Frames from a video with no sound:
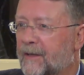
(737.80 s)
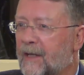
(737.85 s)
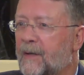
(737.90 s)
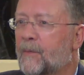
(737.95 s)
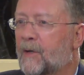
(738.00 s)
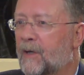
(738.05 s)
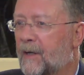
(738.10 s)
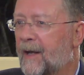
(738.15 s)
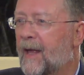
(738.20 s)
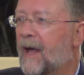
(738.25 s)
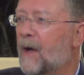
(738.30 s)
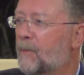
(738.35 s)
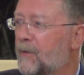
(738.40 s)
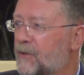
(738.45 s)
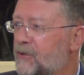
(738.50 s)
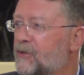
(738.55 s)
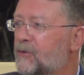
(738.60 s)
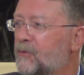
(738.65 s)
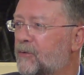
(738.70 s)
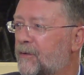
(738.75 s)
limit yeah. on how
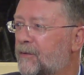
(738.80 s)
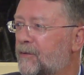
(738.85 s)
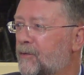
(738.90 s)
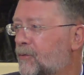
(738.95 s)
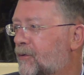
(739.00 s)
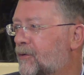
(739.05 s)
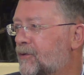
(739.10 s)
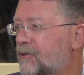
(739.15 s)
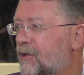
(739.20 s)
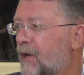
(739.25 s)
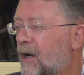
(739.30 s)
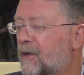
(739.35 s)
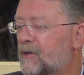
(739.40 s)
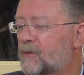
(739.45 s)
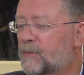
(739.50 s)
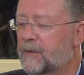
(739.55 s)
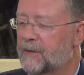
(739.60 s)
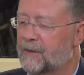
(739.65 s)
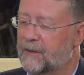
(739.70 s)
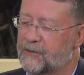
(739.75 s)
much you, you can
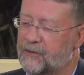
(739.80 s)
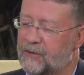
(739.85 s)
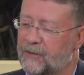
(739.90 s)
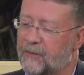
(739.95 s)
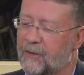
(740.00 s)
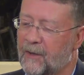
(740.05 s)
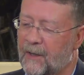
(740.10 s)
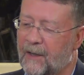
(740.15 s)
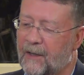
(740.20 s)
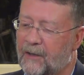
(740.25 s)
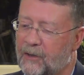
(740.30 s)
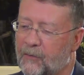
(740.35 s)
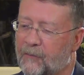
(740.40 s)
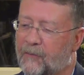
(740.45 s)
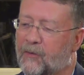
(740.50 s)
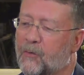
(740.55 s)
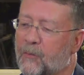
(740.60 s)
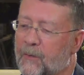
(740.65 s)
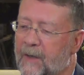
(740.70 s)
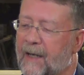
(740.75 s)
charge because yeah. you,
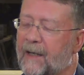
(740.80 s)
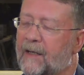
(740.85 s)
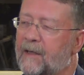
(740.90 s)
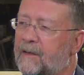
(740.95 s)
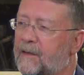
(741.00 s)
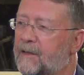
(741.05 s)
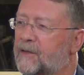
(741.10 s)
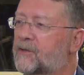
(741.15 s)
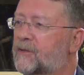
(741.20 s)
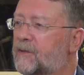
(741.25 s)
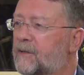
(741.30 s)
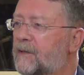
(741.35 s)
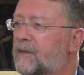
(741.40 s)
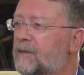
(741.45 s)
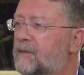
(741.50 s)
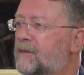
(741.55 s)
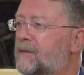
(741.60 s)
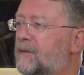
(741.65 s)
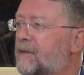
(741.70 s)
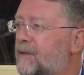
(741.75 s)
you've created this,
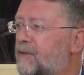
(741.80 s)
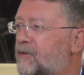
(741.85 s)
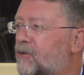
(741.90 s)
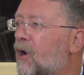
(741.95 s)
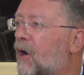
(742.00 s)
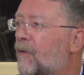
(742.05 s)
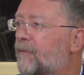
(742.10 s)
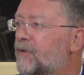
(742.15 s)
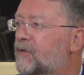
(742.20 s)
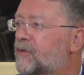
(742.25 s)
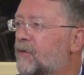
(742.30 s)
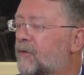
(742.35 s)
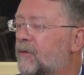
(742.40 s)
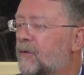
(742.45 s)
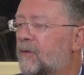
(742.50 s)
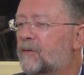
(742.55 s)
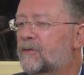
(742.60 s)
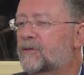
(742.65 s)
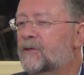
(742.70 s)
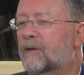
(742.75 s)
this, this coffee
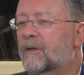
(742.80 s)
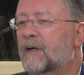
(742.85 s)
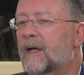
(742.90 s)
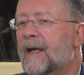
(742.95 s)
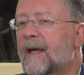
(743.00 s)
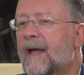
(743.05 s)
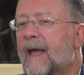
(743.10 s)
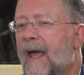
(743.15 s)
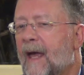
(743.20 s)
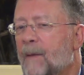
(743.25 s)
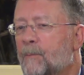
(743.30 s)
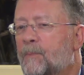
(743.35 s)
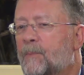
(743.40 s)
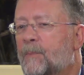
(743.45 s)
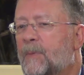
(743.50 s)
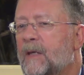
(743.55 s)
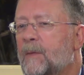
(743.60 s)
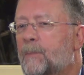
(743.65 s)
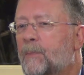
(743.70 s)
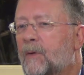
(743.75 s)
culture
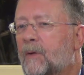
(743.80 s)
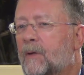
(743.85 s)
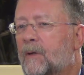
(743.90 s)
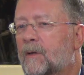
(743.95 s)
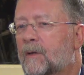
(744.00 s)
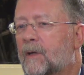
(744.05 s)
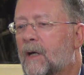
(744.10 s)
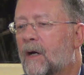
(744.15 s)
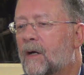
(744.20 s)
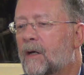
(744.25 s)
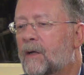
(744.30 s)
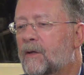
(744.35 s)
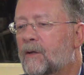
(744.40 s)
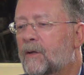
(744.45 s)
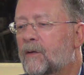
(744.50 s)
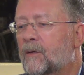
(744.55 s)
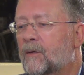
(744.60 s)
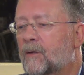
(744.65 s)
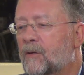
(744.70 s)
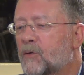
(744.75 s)
and people are,
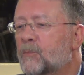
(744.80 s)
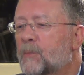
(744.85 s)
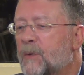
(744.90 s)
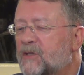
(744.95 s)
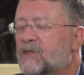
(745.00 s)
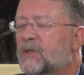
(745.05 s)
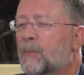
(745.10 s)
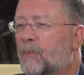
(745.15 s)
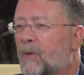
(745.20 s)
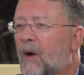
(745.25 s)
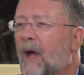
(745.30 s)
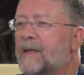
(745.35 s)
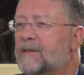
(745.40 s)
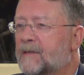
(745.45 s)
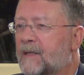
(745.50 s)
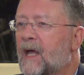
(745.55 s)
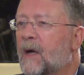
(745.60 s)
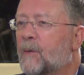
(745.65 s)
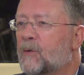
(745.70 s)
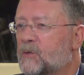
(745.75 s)
you'd be
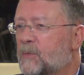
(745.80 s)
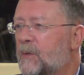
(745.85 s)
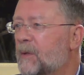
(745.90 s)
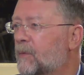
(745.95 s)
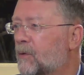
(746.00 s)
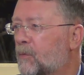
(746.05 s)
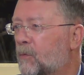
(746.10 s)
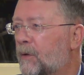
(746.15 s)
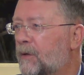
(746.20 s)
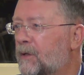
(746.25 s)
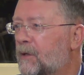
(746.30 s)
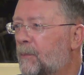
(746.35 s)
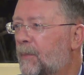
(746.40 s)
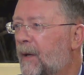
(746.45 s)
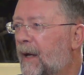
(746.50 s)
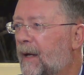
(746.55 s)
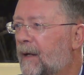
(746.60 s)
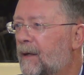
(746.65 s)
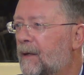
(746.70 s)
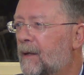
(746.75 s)
surprised at how much people are willing to
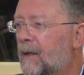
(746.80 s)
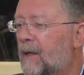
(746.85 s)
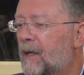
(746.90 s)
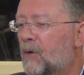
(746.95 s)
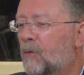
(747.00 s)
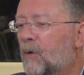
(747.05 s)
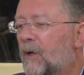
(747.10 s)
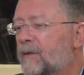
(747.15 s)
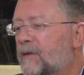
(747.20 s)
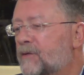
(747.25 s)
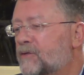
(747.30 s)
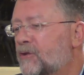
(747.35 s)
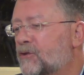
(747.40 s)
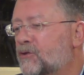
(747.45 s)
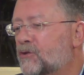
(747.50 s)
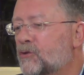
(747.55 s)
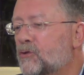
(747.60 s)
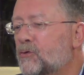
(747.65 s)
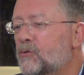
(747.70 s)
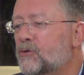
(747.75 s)
pay. Right? There's
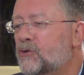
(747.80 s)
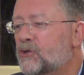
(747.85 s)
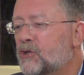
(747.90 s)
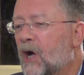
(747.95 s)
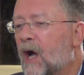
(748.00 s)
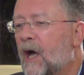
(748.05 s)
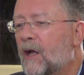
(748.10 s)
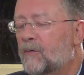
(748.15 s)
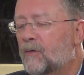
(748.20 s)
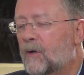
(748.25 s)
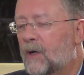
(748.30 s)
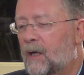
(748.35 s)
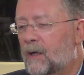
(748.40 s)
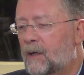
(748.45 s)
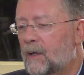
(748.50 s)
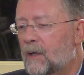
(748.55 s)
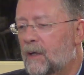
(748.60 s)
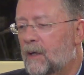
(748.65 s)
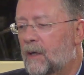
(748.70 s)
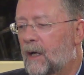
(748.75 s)
this new
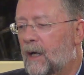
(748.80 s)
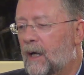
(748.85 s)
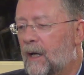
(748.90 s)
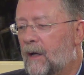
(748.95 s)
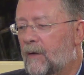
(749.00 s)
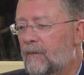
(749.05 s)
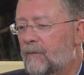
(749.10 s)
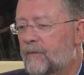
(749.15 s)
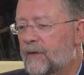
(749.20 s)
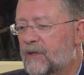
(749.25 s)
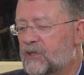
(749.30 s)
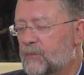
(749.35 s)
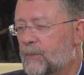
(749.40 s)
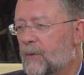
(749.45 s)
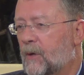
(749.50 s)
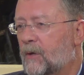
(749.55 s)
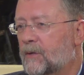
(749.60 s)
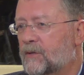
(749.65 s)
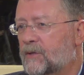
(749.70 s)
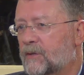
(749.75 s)
genre of
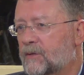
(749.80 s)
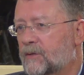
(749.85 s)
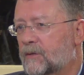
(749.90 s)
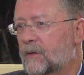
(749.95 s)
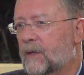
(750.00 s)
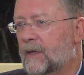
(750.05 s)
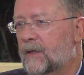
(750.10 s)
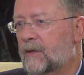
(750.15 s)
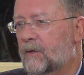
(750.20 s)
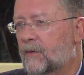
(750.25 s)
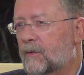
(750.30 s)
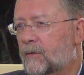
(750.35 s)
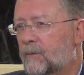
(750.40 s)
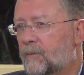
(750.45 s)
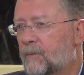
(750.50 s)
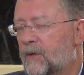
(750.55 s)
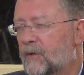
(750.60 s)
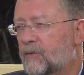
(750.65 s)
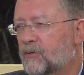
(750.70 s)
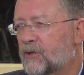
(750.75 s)
experiences that are,
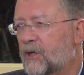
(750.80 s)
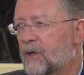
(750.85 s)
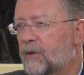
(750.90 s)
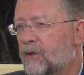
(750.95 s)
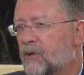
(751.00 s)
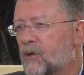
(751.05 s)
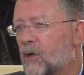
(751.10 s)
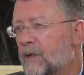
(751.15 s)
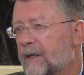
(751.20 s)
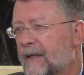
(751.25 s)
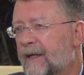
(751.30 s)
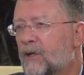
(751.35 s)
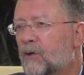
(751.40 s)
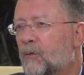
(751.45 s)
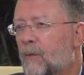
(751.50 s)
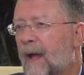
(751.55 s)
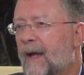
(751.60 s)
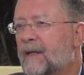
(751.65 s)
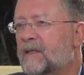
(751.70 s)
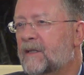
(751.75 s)
are generally called
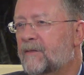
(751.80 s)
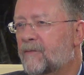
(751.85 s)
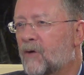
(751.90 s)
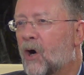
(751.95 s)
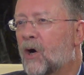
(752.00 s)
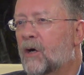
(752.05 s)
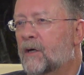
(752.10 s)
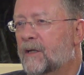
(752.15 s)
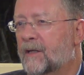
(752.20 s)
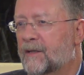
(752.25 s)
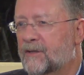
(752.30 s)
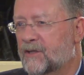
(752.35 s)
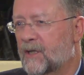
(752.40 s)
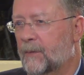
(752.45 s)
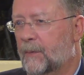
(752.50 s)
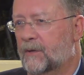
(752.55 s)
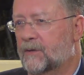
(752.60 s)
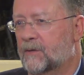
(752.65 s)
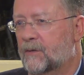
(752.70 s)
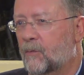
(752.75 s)
interactive art
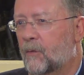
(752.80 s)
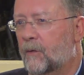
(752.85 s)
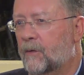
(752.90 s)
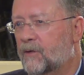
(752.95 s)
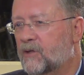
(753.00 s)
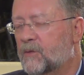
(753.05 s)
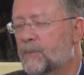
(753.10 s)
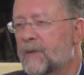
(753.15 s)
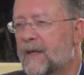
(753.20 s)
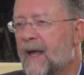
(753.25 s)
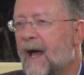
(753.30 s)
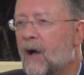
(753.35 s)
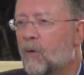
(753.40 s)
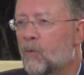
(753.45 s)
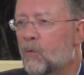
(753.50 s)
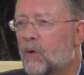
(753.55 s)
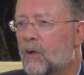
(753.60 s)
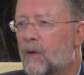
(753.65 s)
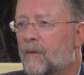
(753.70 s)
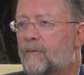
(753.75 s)
exhibits, whether it's Meow
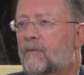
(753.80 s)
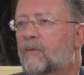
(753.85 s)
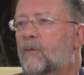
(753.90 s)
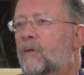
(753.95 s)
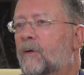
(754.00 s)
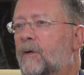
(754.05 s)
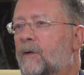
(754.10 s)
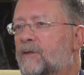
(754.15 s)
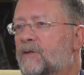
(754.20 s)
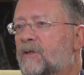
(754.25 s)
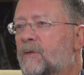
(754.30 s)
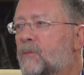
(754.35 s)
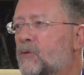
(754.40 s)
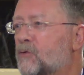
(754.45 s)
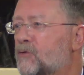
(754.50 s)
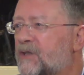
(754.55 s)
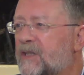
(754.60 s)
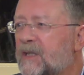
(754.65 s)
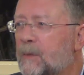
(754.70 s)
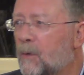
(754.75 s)
Wolf or it's the
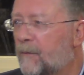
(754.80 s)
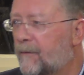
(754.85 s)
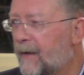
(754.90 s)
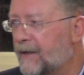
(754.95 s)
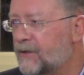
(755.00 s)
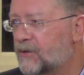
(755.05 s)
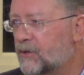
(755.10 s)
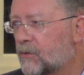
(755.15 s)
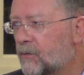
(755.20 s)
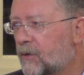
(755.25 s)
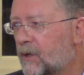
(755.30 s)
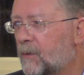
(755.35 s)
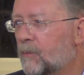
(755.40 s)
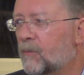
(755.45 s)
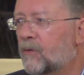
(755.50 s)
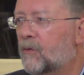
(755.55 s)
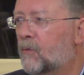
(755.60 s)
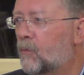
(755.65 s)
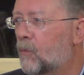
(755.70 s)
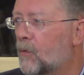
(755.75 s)
Museum of Ice
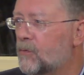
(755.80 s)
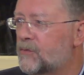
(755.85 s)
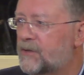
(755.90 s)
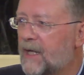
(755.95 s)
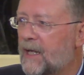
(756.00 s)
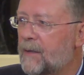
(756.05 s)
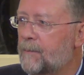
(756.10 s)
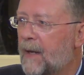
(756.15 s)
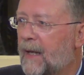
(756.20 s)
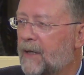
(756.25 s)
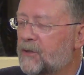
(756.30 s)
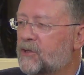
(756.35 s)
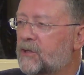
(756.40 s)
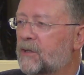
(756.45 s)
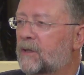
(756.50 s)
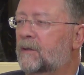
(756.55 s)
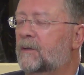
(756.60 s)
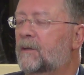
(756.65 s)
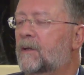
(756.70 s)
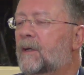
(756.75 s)
Cream or the Rose
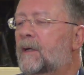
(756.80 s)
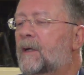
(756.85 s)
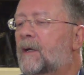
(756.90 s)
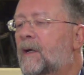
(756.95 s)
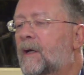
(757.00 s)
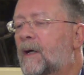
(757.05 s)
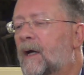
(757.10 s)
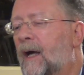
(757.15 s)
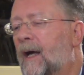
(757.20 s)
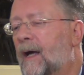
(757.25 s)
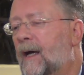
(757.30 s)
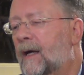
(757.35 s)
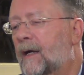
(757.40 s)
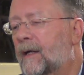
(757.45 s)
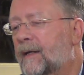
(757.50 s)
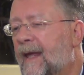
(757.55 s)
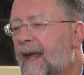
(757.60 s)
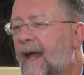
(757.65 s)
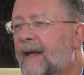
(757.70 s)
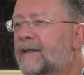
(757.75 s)
Mansion,
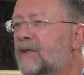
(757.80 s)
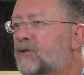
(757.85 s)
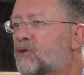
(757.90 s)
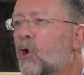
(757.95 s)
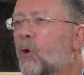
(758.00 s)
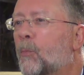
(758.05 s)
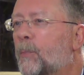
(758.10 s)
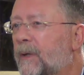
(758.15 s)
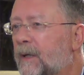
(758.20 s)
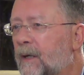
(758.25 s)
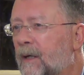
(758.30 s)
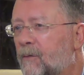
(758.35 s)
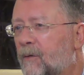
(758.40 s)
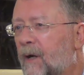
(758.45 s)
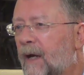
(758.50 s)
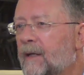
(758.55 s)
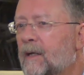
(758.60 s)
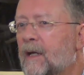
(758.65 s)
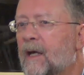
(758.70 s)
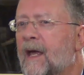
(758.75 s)
uh, Candytopia,
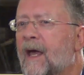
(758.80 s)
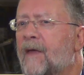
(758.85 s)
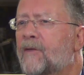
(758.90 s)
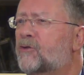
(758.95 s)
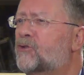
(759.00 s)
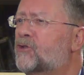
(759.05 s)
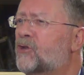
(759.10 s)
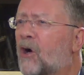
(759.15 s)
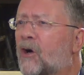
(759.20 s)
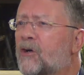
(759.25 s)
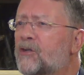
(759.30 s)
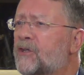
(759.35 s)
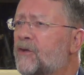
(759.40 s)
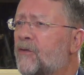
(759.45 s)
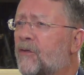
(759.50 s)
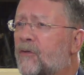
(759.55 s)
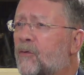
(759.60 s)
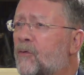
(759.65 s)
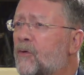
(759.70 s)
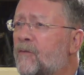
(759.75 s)
right? And they're
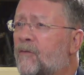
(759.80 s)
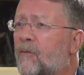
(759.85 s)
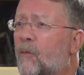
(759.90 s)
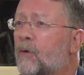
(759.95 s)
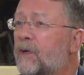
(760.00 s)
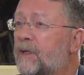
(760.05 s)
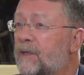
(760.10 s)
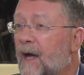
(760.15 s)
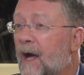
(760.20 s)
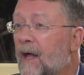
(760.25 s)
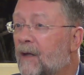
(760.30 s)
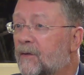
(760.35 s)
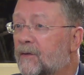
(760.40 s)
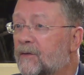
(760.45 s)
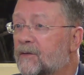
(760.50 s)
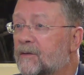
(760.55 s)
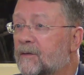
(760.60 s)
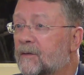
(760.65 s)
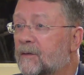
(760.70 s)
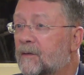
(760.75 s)
charging $30,
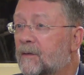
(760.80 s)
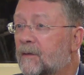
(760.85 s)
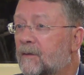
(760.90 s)
$40